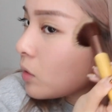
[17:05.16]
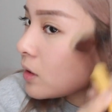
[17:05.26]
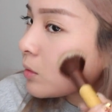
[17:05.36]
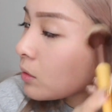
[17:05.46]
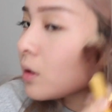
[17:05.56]

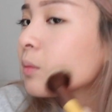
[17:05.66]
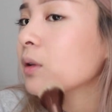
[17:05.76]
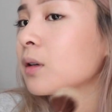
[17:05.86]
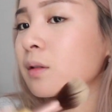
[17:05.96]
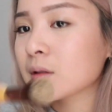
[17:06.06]
crazy with it
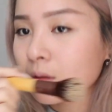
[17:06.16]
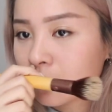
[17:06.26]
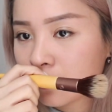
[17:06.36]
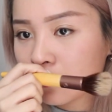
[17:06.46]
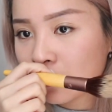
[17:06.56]
because, you
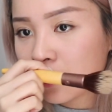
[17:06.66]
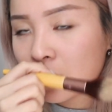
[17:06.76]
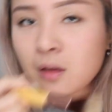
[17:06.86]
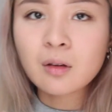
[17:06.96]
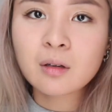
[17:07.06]
know, it
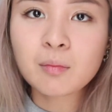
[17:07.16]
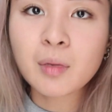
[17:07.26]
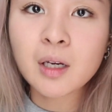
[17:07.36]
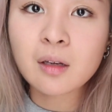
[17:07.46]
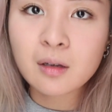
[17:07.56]
can look
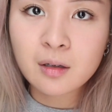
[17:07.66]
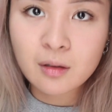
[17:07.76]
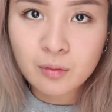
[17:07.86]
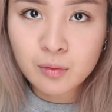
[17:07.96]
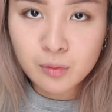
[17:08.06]
muddy
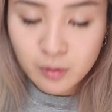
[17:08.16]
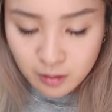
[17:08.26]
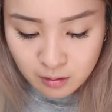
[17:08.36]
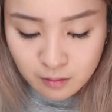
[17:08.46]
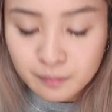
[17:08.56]
real
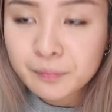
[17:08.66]
quick.